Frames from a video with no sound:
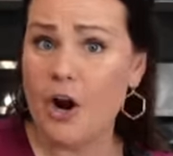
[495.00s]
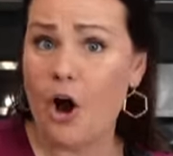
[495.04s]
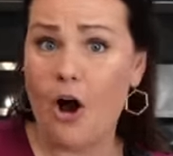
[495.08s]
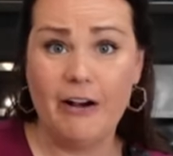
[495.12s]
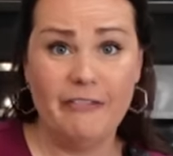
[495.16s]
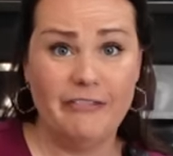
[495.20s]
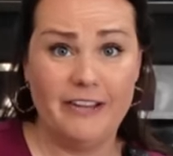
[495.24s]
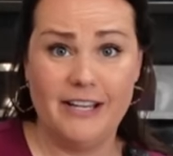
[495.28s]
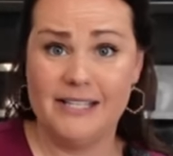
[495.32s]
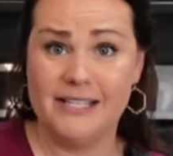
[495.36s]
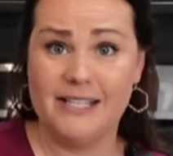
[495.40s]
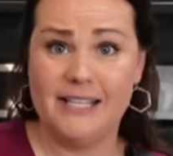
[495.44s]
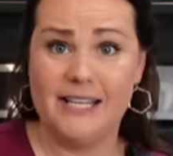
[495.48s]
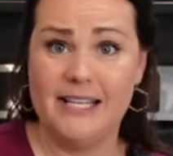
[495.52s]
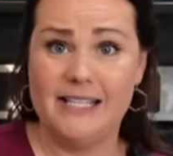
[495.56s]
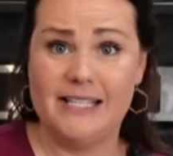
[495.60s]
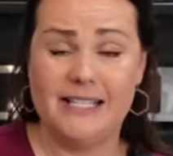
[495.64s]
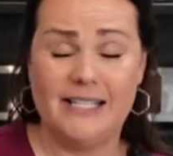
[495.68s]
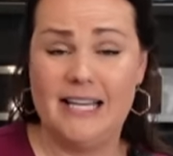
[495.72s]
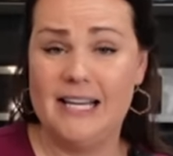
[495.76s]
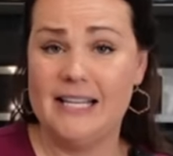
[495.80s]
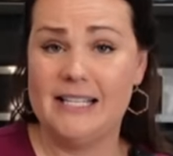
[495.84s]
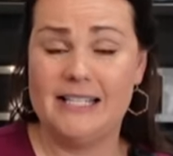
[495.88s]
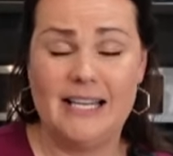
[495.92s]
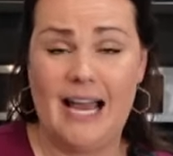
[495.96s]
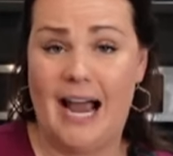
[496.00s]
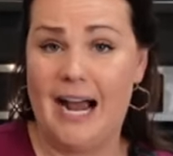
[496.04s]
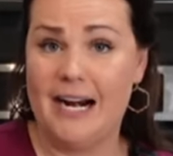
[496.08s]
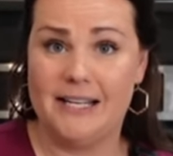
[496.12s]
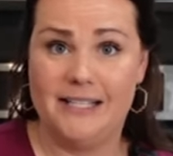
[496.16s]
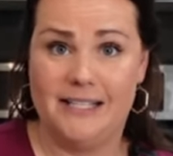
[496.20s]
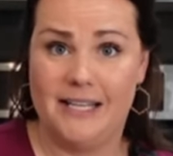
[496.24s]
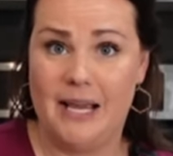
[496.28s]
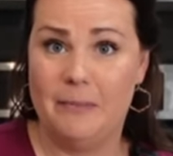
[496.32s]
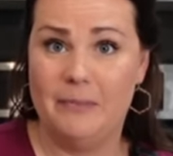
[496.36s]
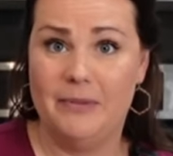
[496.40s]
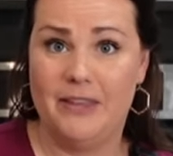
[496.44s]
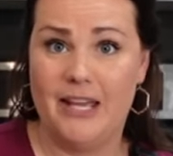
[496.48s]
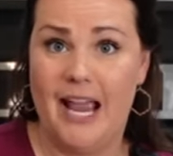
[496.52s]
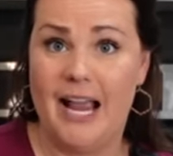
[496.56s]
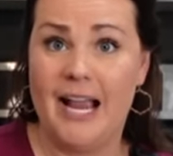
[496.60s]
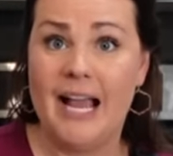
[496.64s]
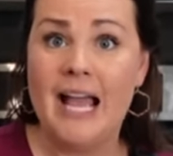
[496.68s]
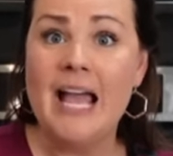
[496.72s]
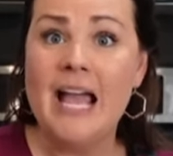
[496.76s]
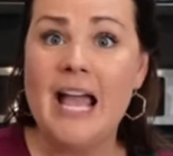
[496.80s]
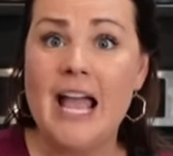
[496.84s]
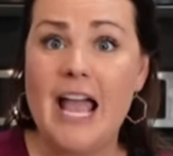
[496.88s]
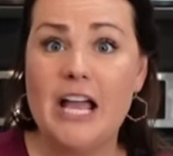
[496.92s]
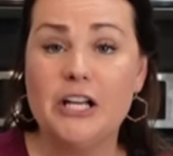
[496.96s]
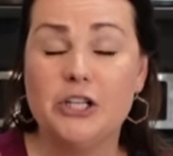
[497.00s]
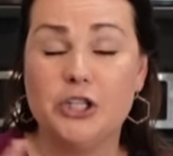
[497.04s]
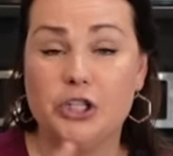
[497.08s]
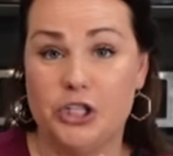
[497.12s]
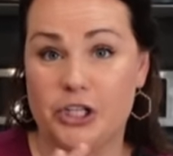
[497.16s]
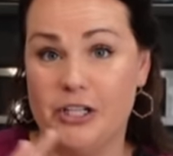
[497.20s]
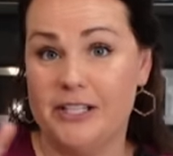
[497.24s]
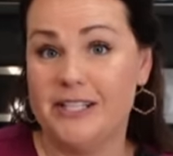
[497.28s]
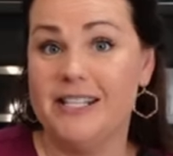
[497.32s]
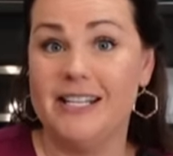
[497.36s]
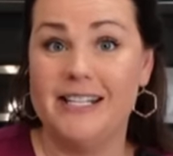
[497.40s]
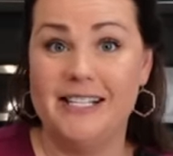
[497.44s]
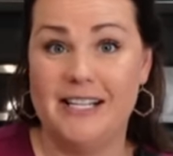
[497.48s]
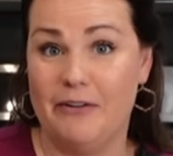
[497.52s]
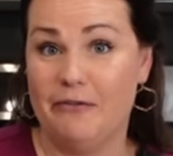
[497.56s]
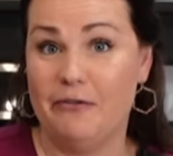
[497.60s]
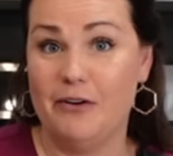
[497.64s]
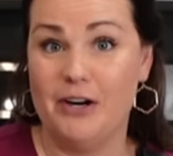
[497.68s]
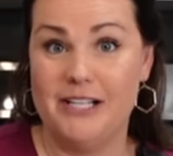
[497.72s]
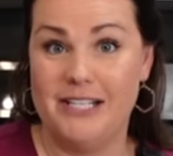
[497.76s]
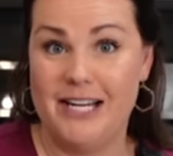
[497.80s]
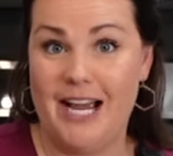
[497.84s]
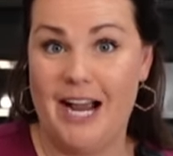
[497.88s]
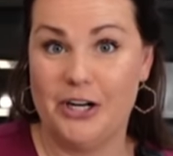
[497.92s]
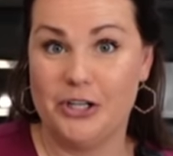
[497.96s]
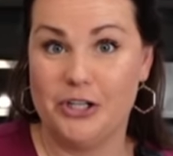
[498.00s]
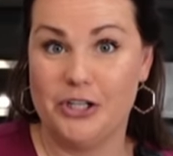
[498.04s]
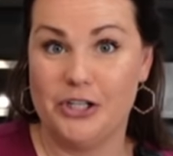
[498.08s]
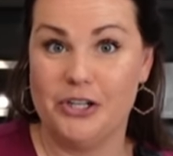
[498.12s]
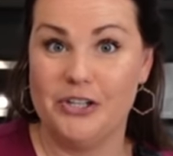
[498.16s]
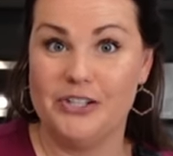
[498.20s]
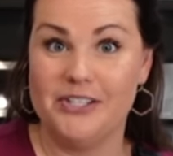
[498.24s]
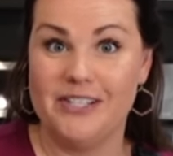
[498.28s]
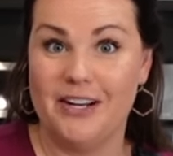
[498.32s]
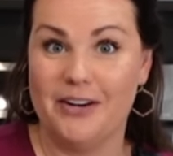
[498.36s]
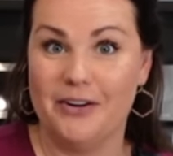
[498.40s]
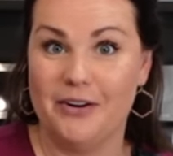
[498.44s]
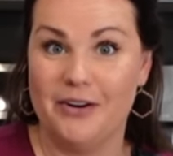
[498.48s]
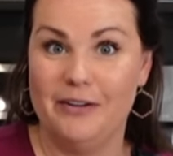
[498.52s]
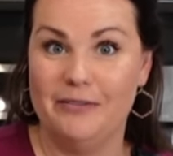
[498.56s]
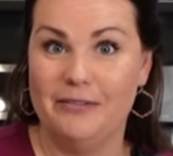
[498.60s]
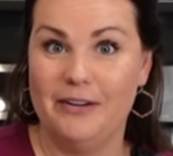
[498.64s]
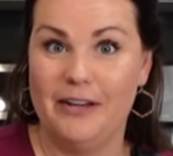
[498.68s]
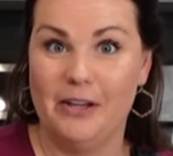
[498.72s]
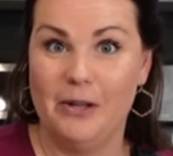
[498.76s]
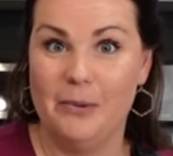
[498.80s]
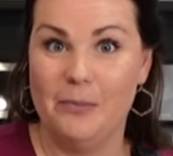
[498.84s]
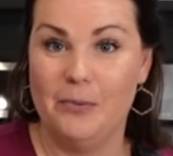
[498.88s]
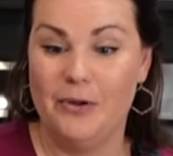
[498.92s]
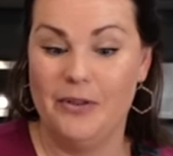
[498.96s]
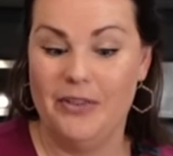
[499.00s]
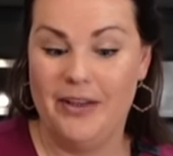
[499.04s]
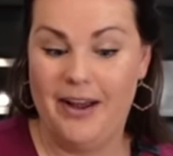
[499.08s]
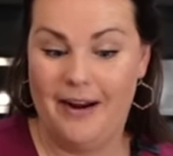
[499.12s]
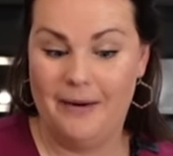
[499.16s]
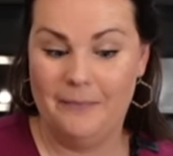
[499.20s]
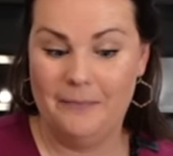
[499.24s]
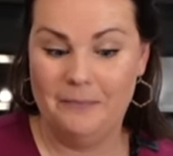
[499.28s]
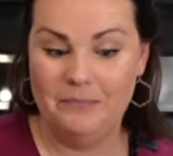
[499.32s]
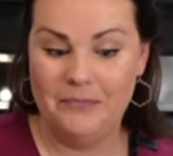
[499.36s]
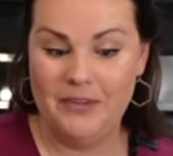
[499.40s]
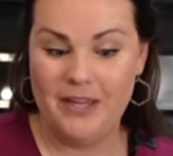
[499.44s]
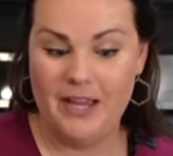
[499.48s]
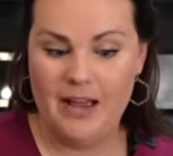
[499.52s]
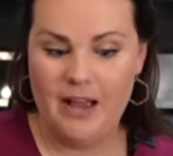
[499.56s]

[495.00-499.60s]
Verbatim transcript: obviously it's the exact same thing. It's just the different textures that are available there.